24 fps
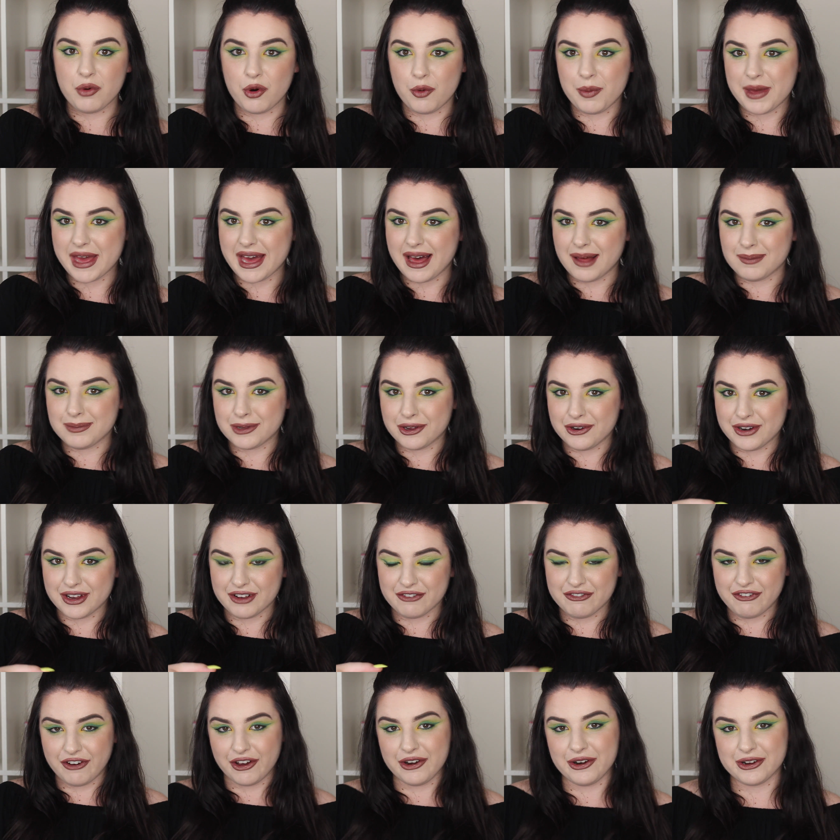will be
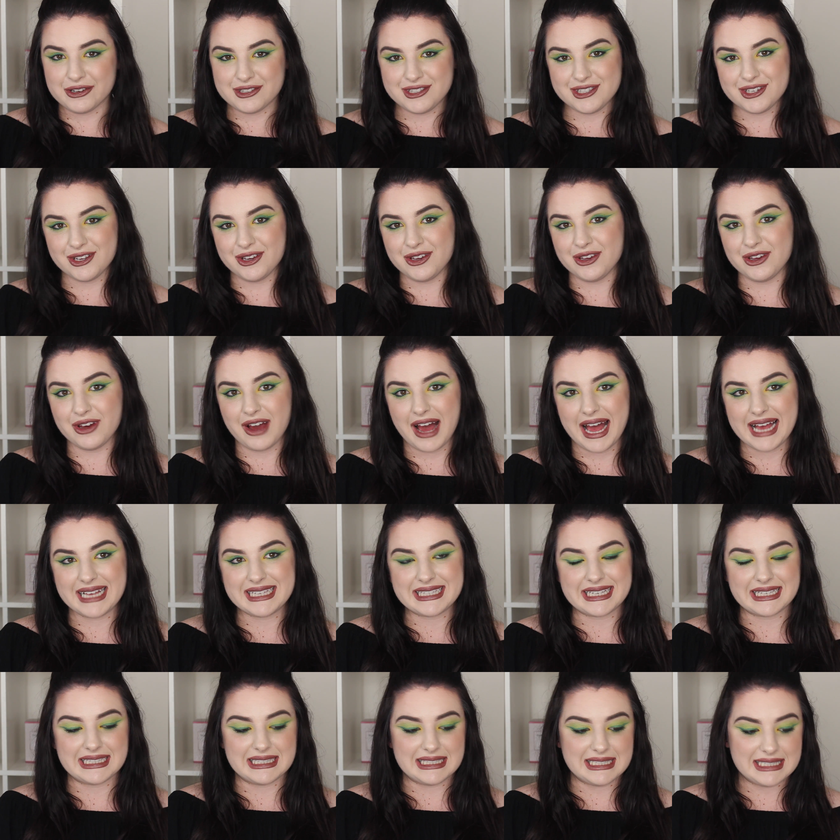uploading photos so you
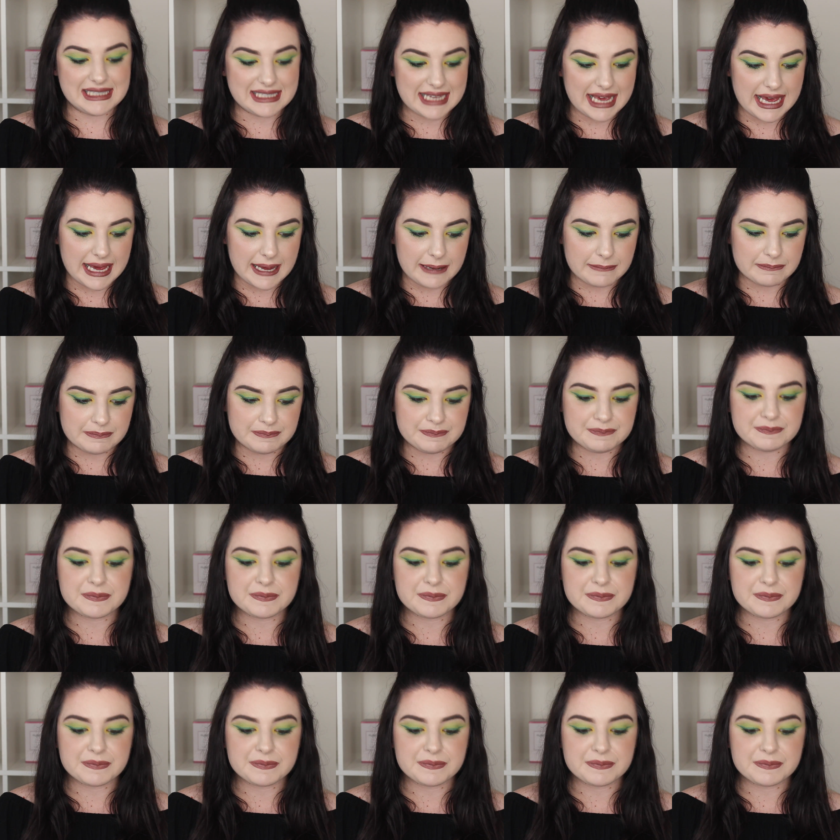guys can see